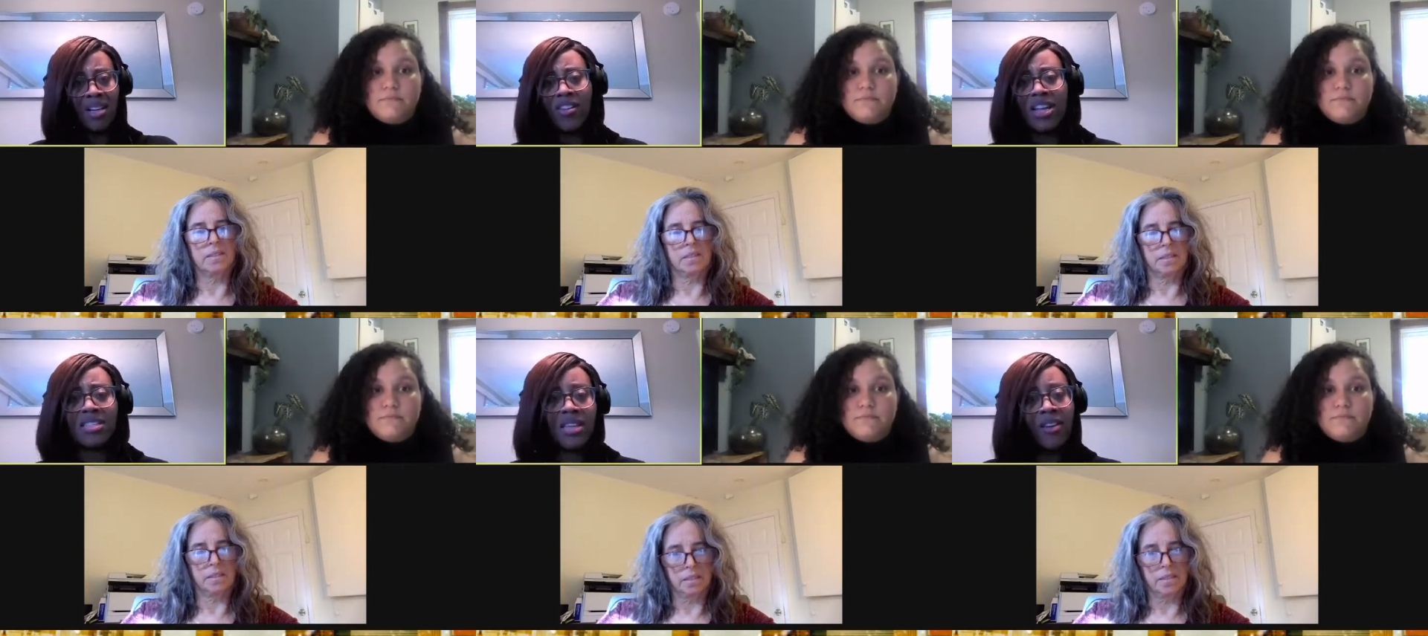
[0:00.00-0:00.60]
Speaker 1: that
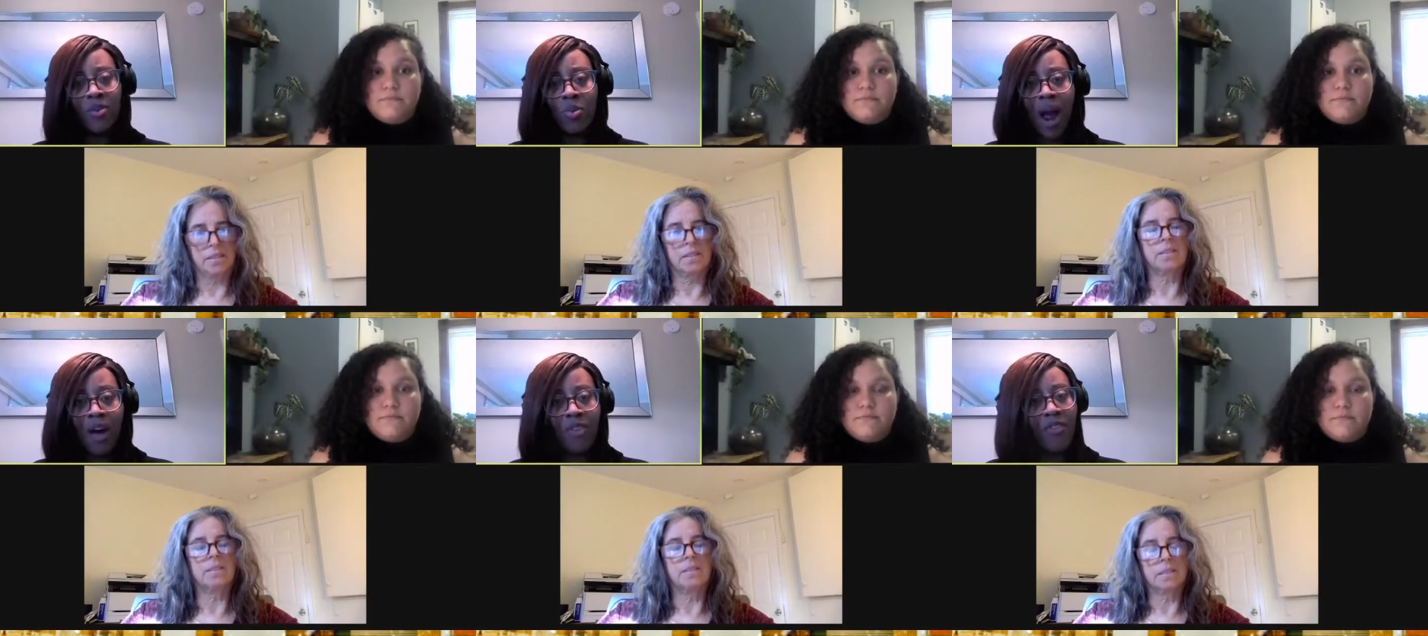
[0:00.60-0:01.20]
said if you were
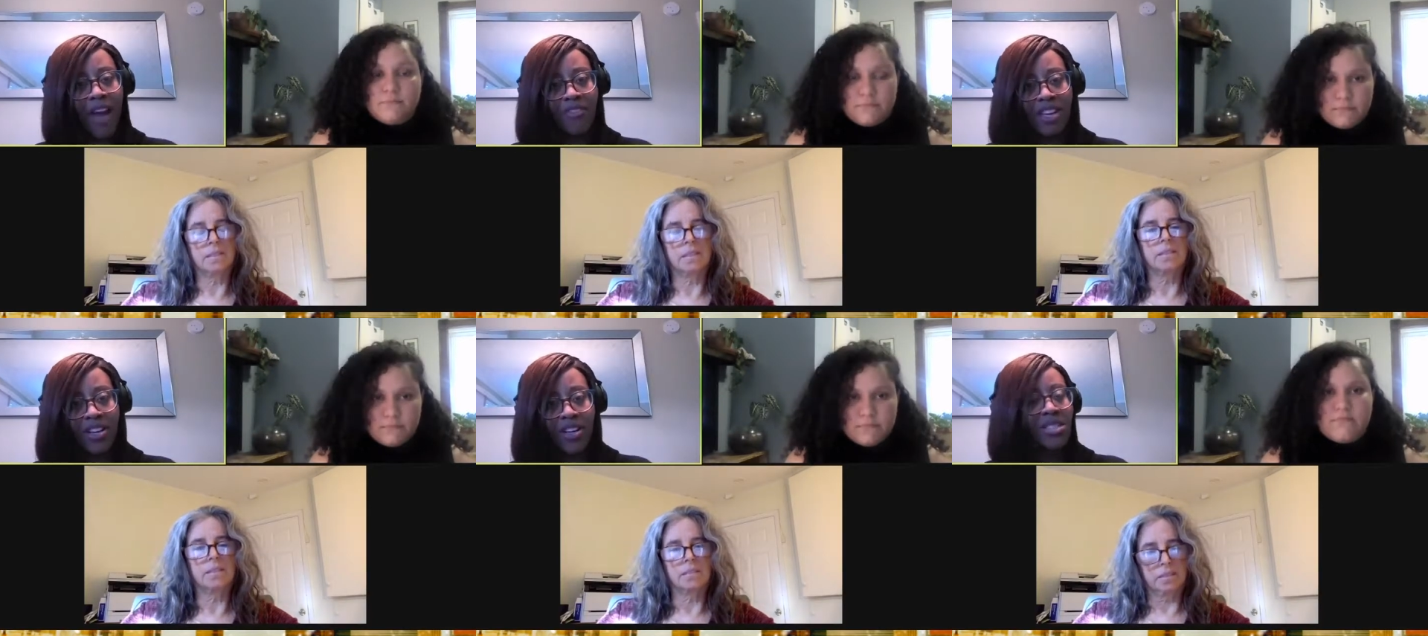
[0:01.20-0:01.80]
out five
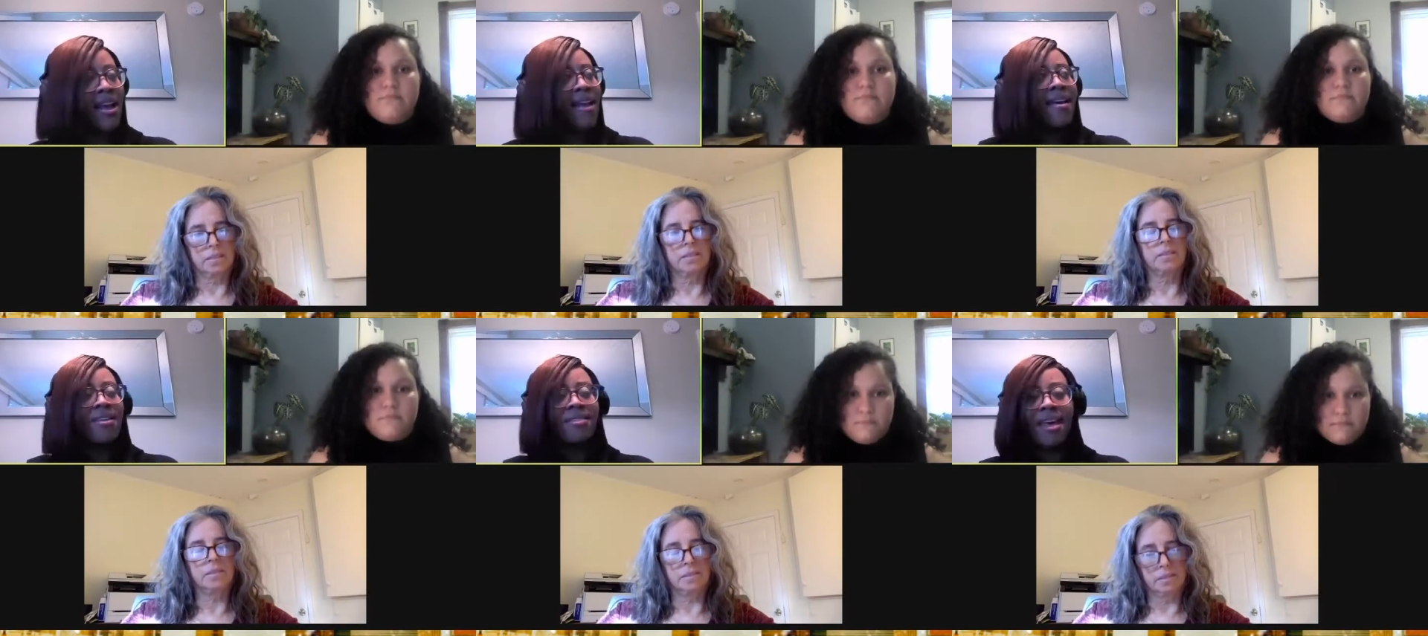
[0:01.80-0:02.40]
years
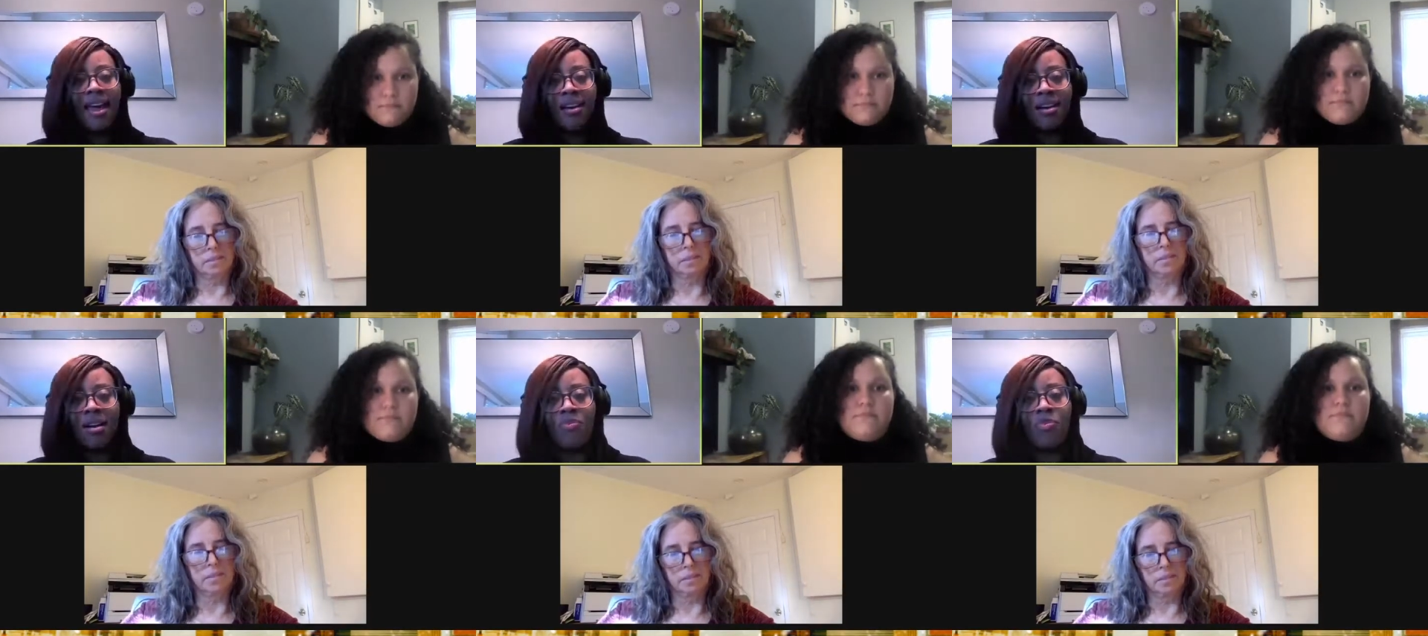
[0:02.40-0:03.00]
that um,
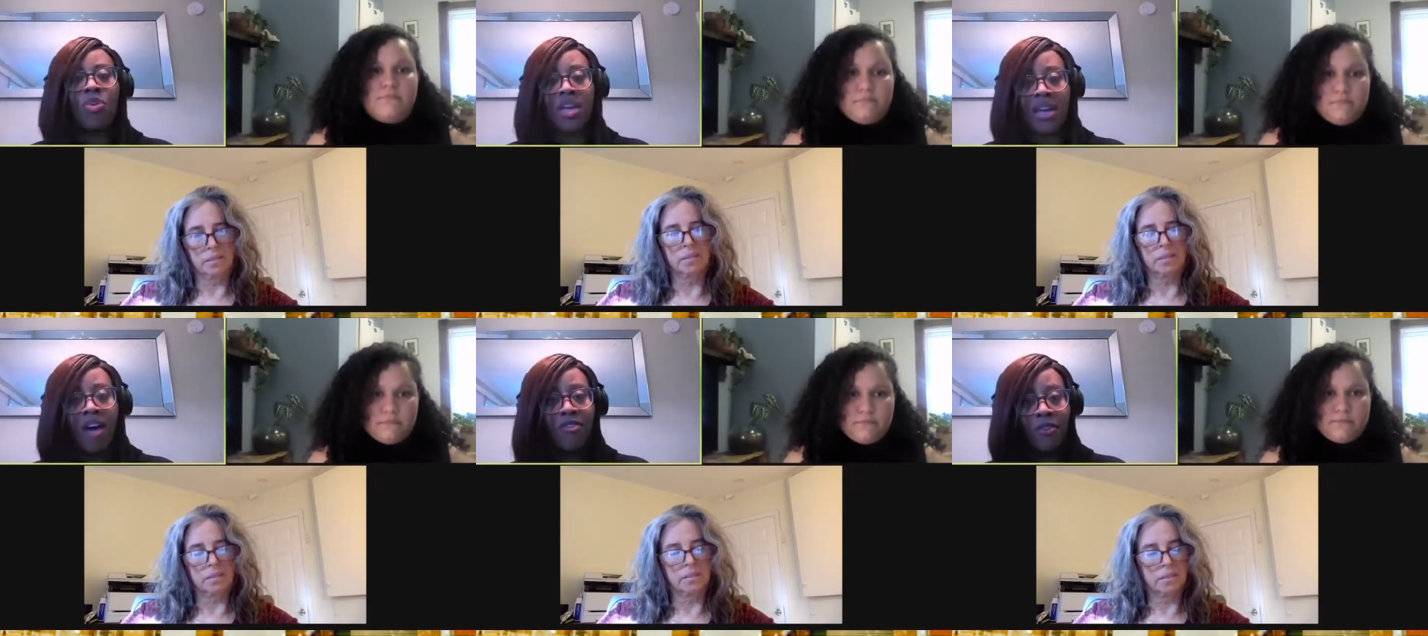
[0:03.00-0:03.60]
you can now
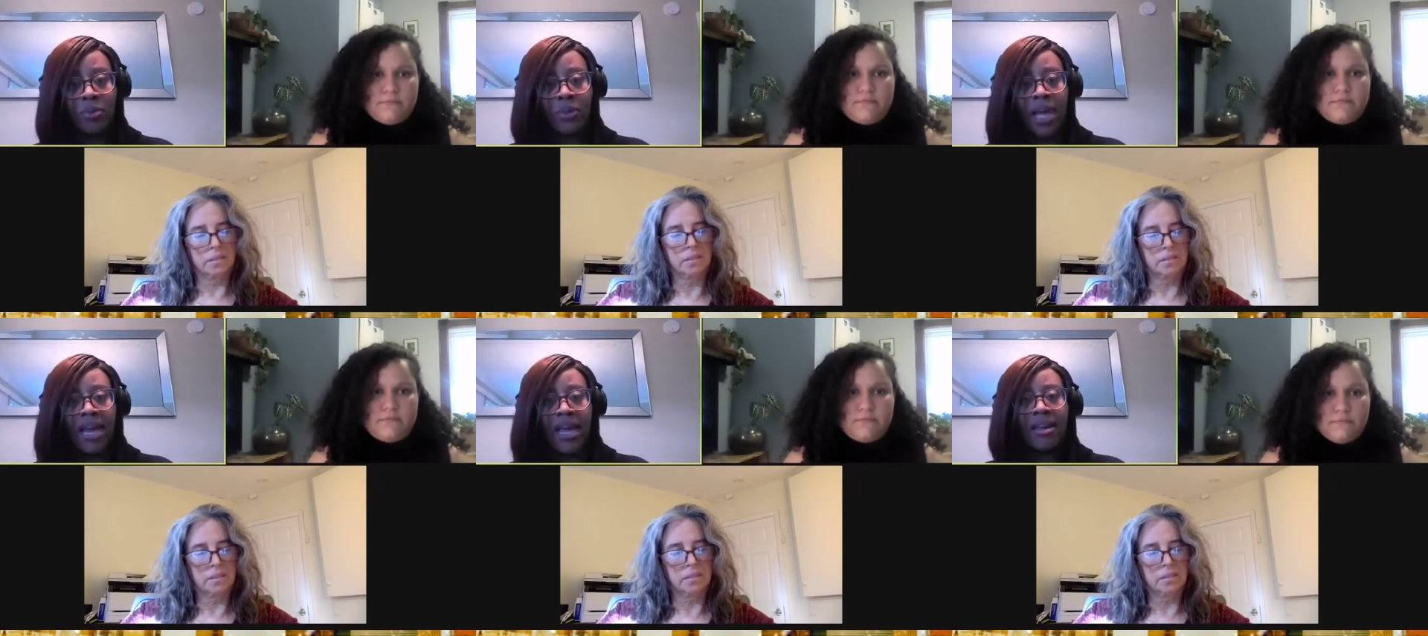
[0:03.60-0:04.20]
vote.
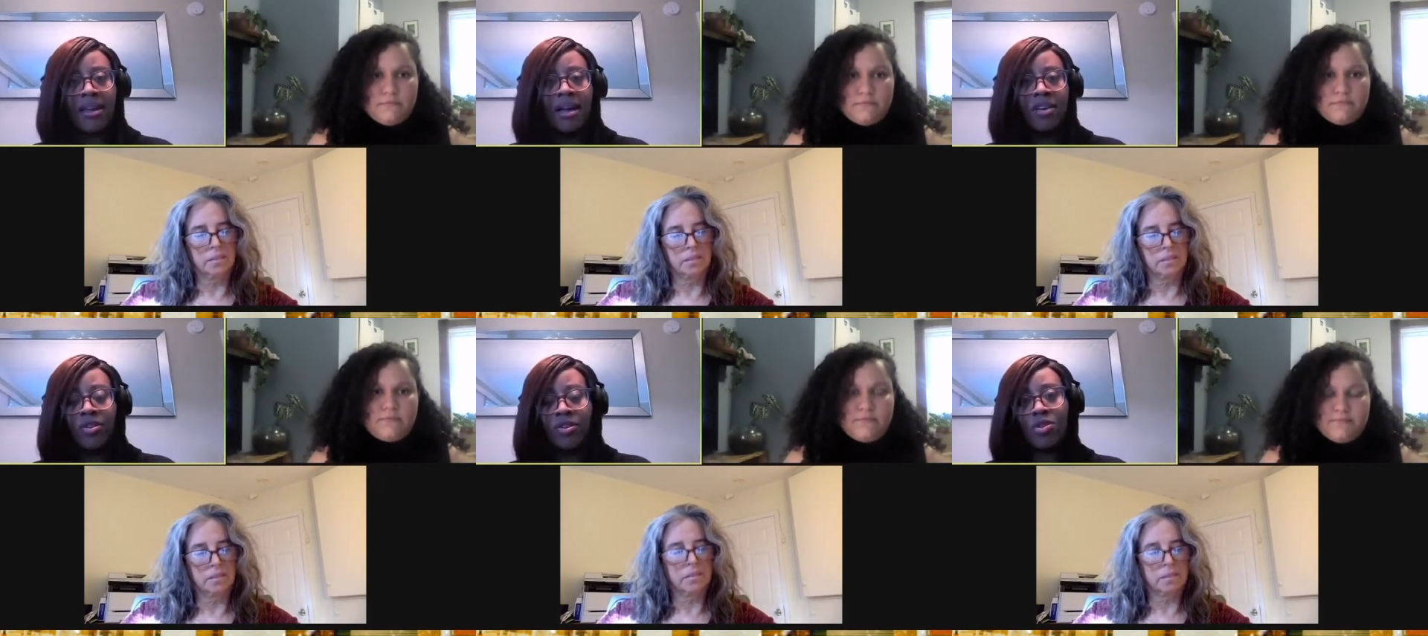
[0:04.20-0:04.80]
And, you know,
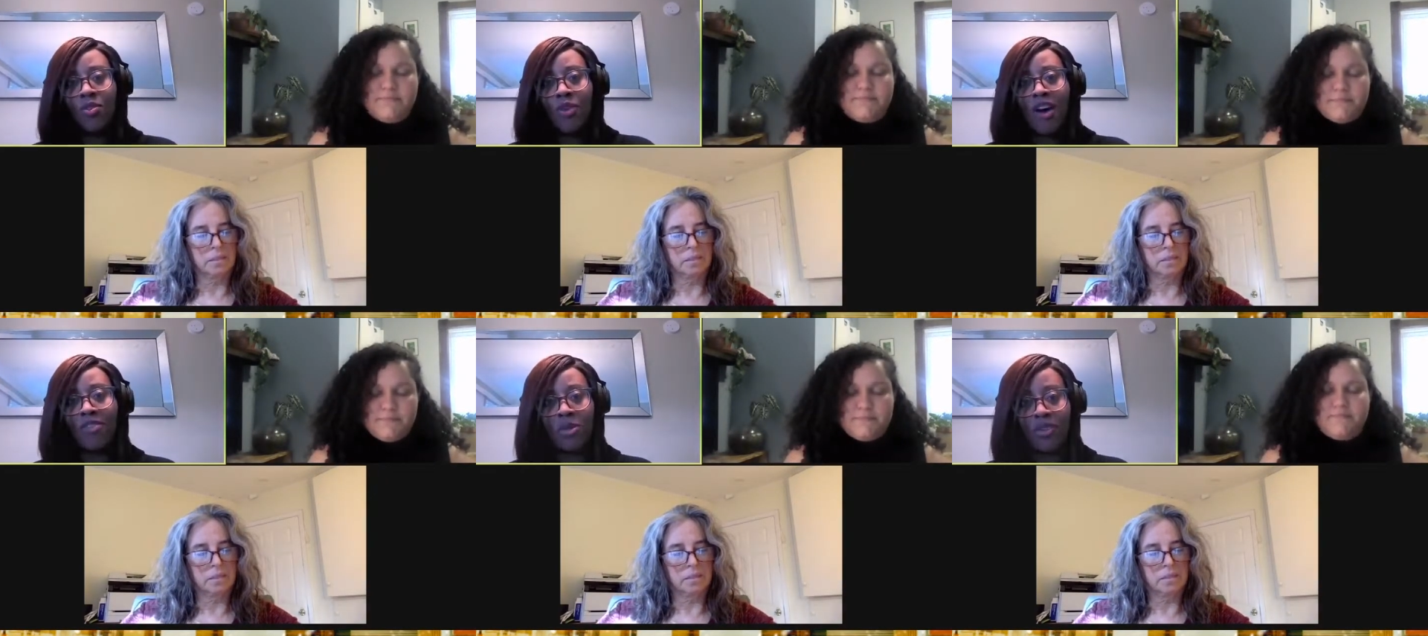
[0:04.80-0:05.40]
so I
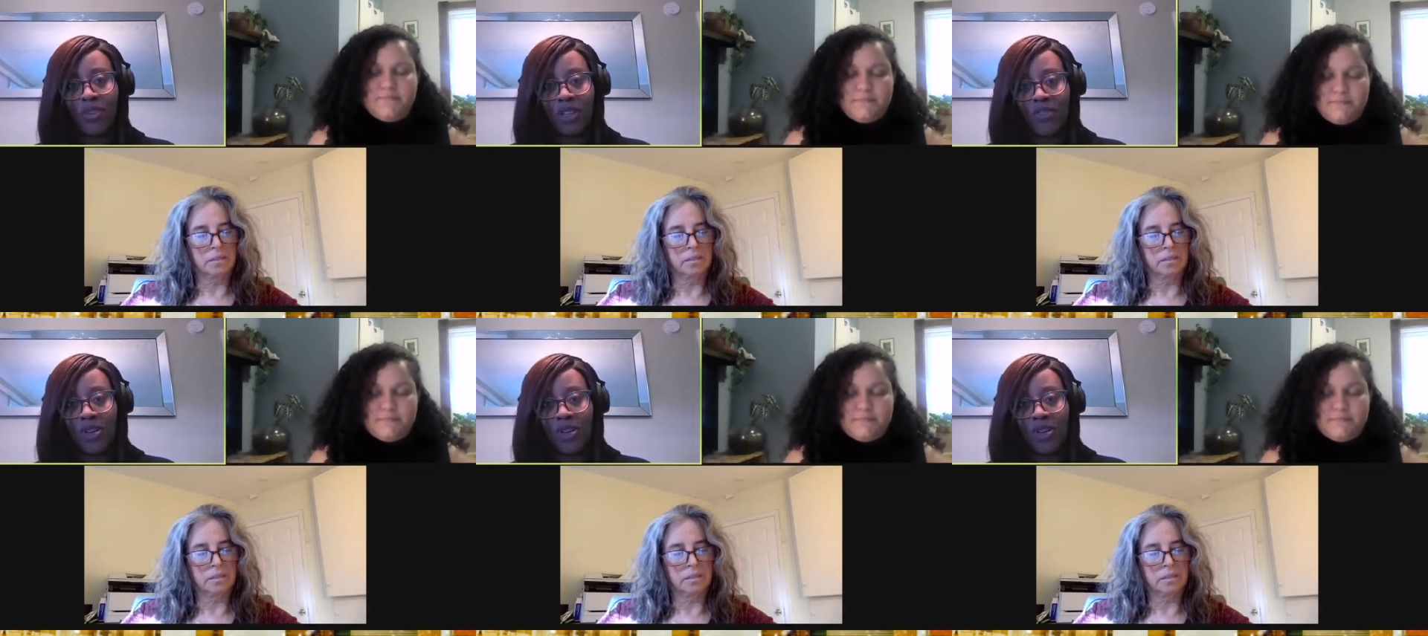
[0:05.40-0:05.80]
voted for the first